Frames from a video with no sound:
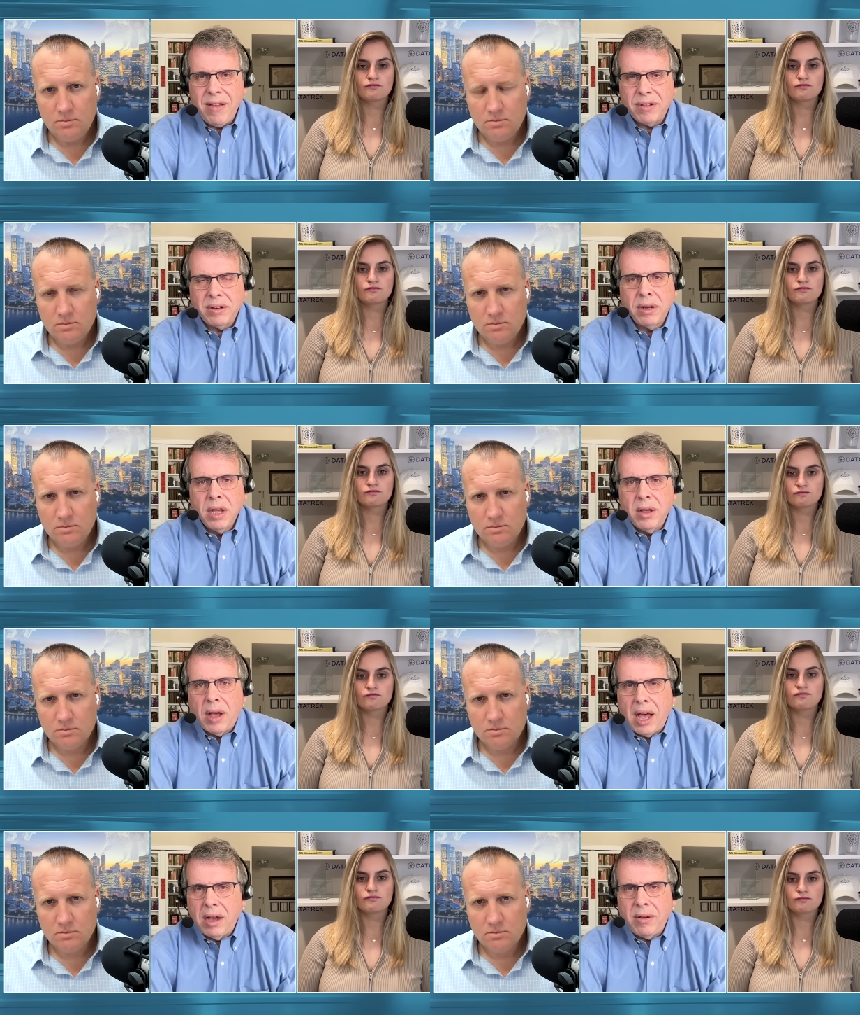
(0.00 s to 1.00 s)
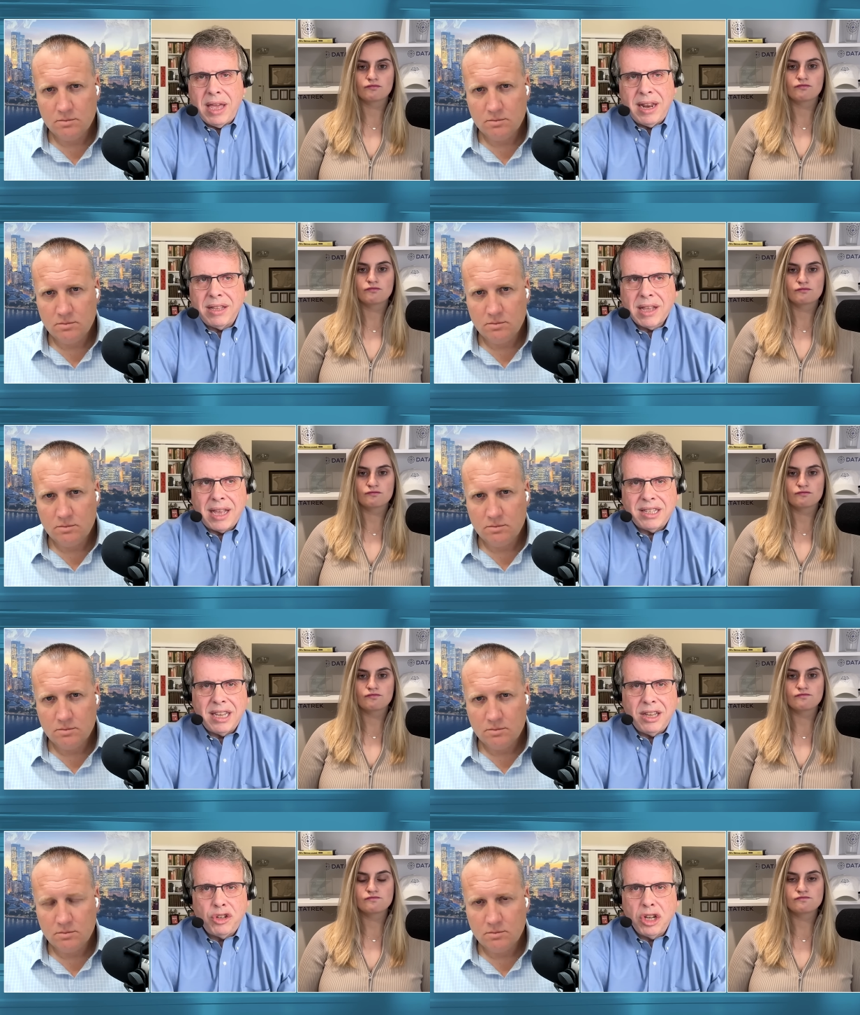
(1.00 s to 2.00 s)
Speaker 1: haven uh, in a
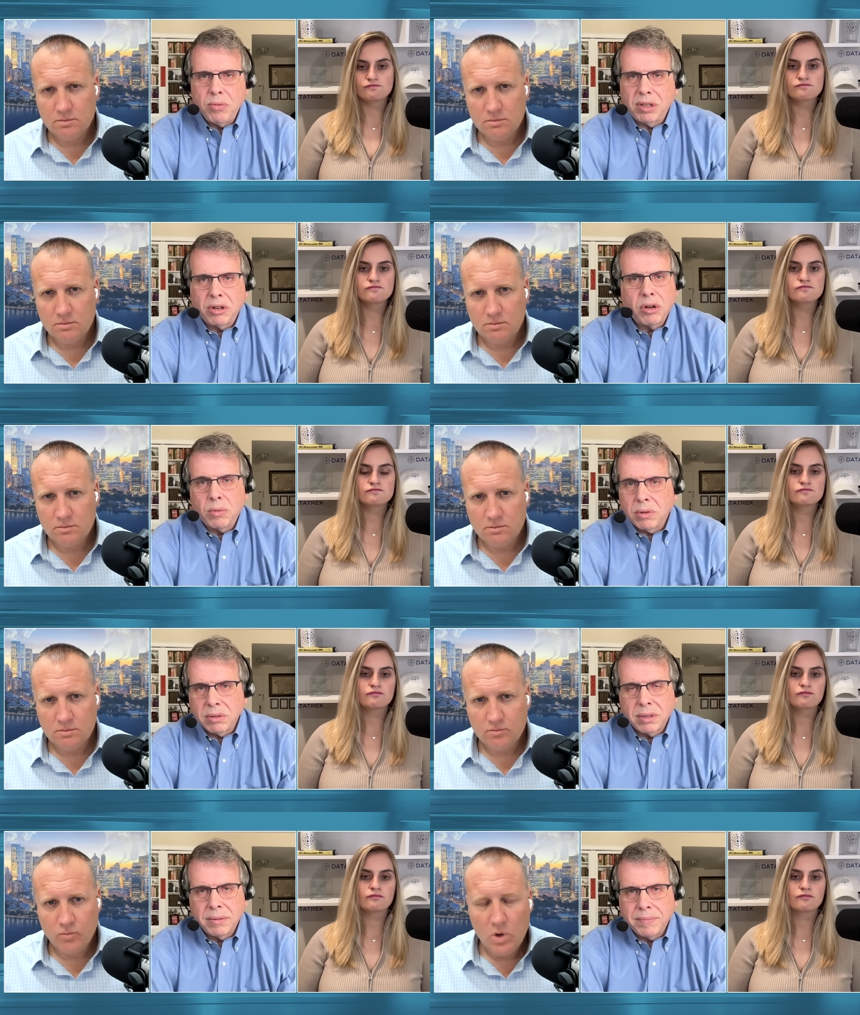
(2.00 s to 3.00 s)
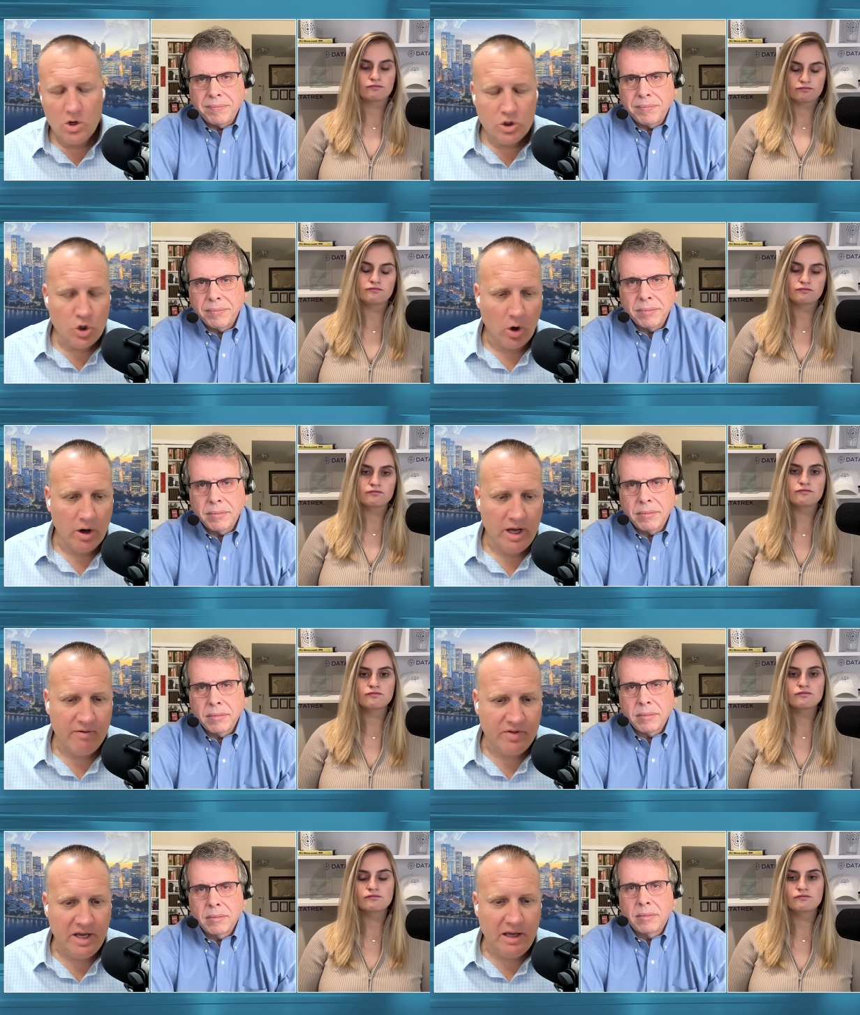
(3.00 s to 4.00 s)
dicey geopolitical world. Sure.
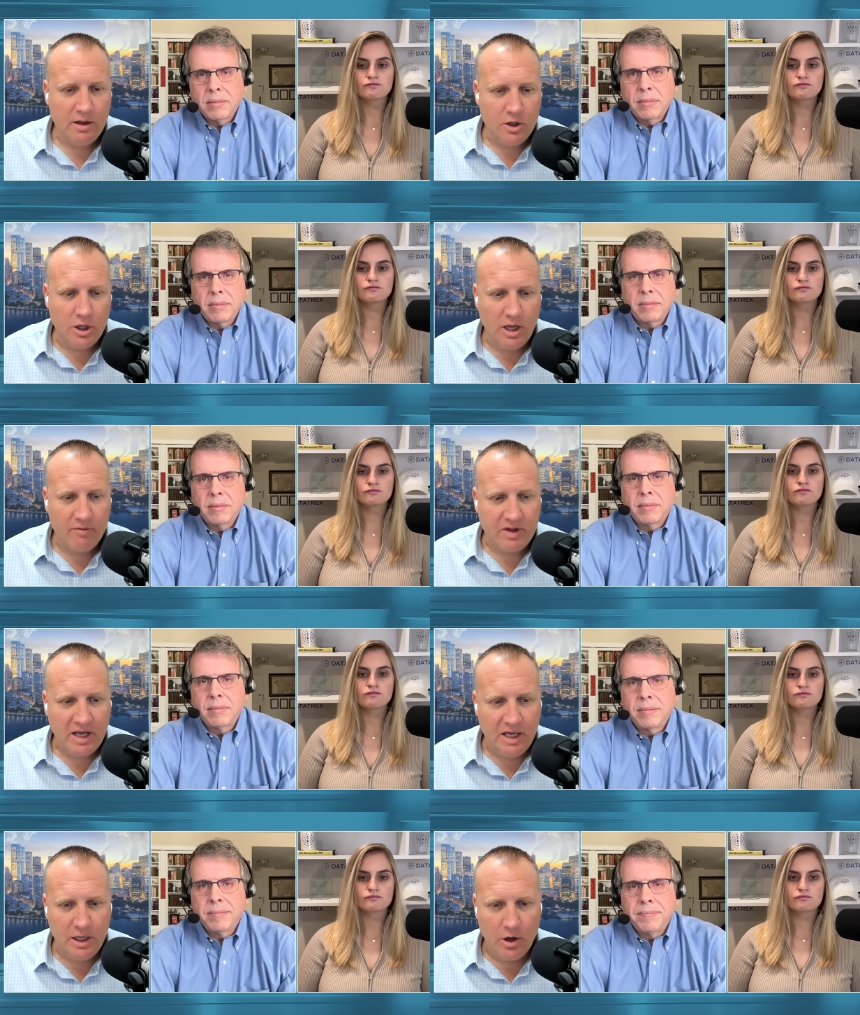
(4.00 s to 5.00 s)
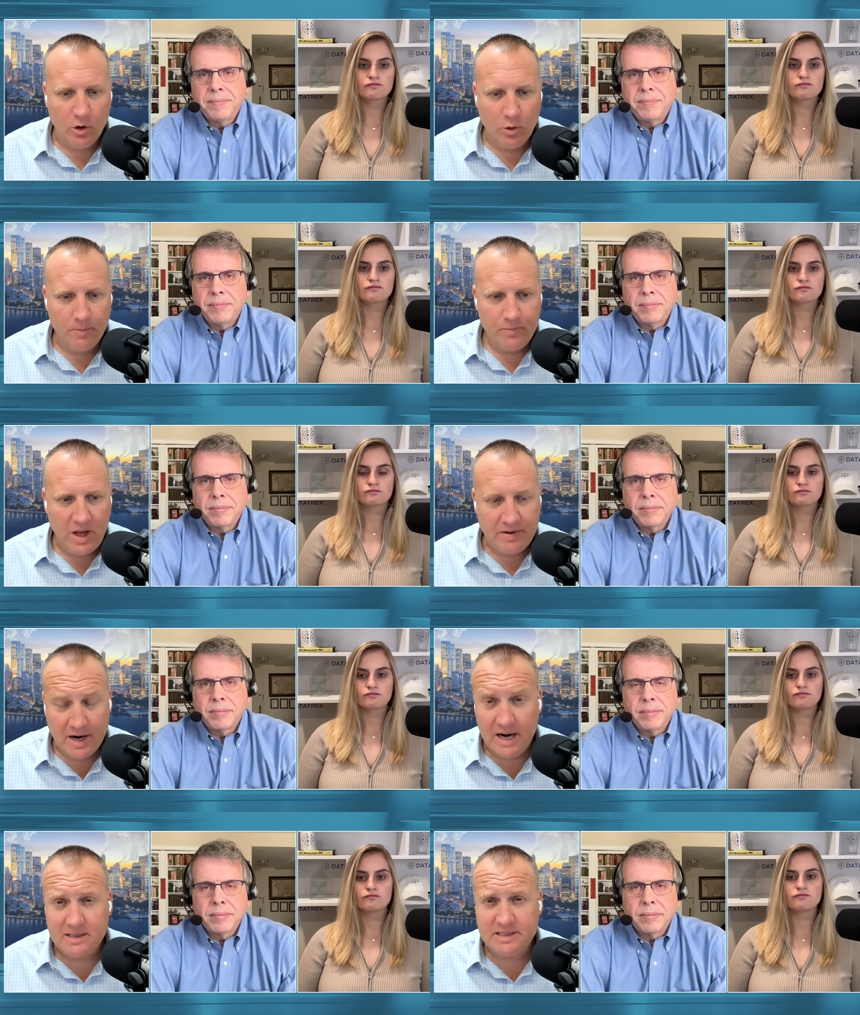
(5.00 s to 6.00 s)
If the if the
Speaker 2: EU and the
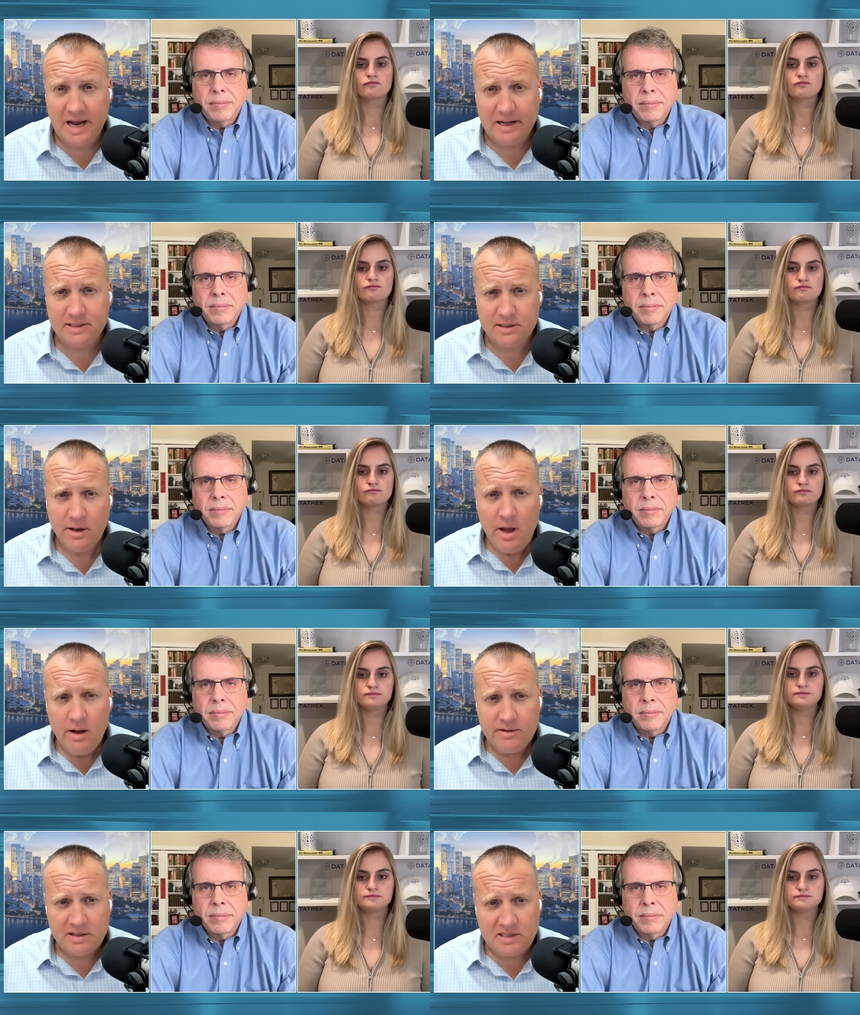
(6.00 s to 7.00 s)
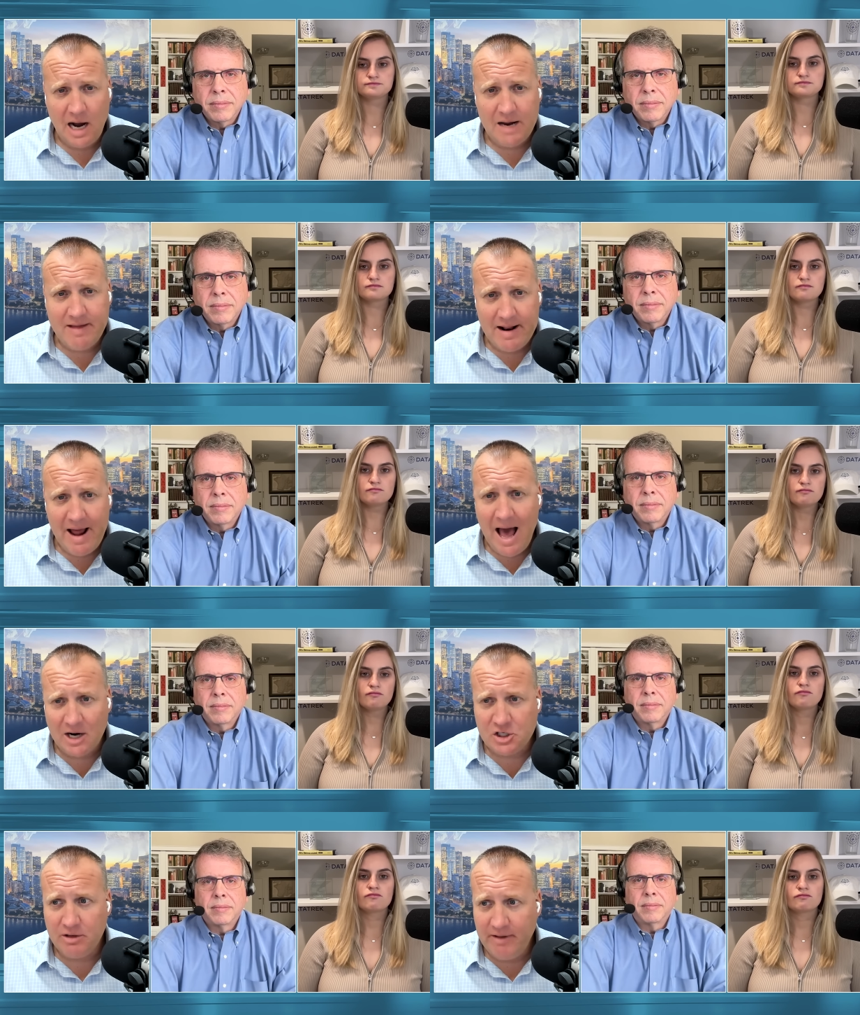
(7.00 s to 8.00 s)
United States decide that an
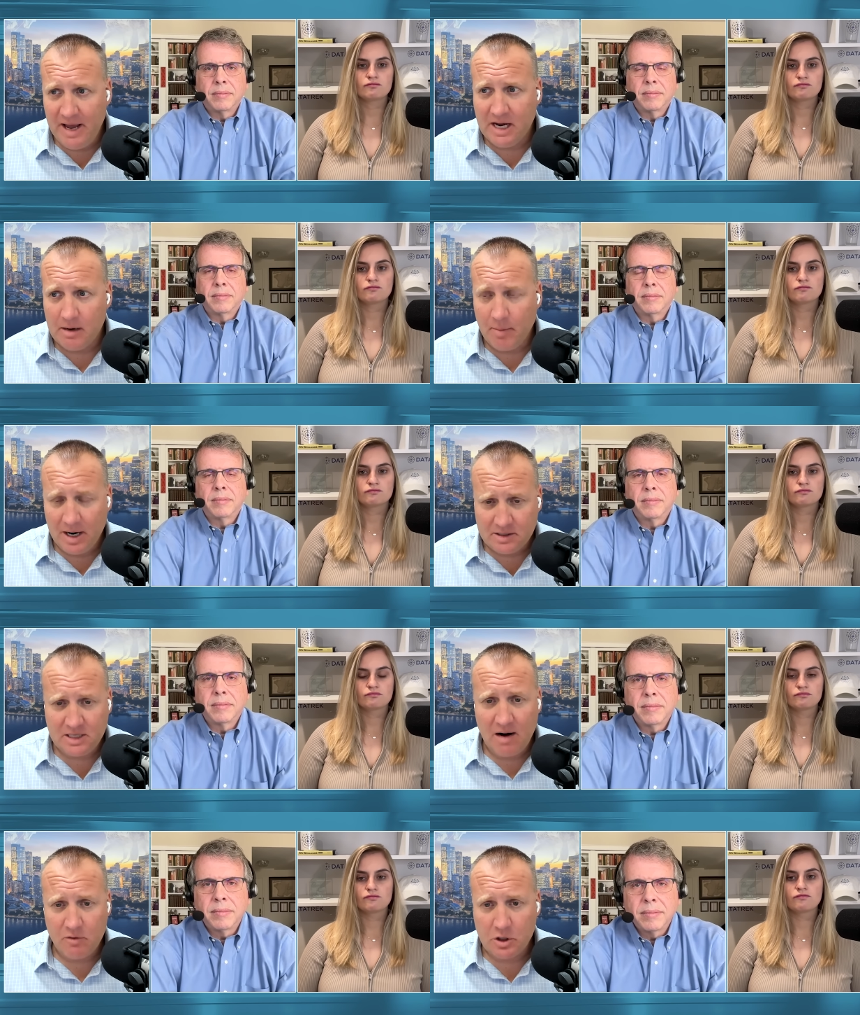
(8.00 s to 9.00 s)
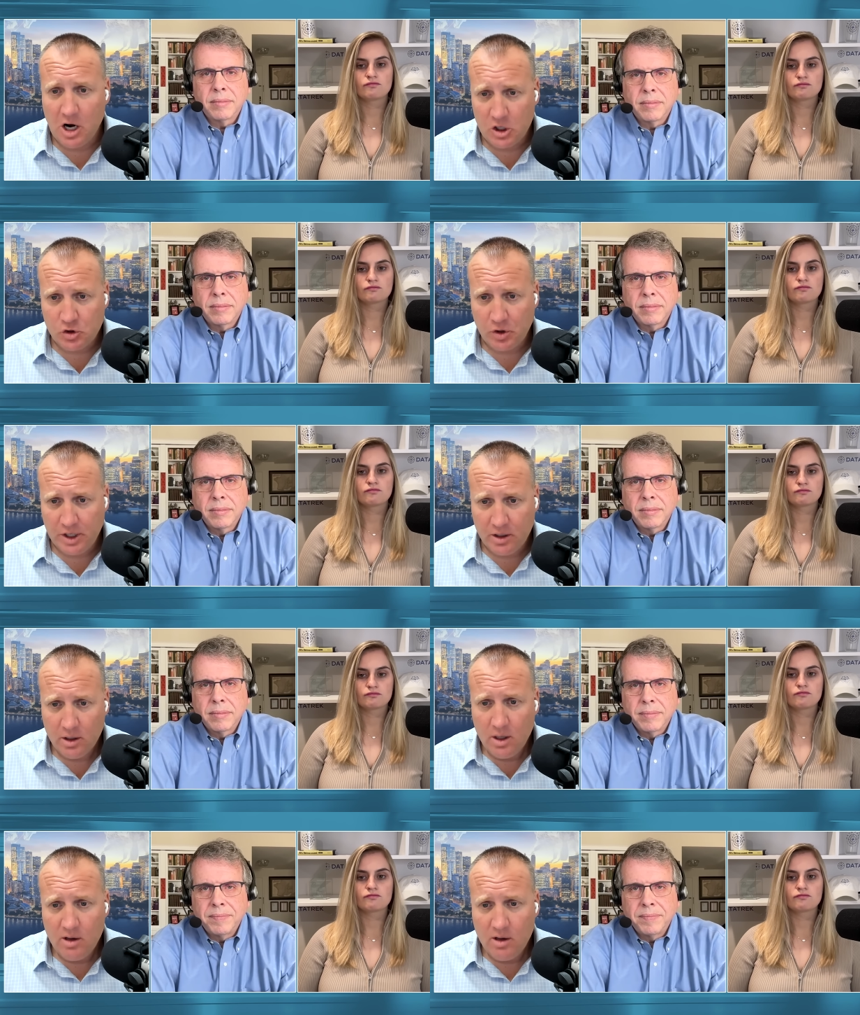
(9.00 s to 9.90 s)
action taken by a sovereign country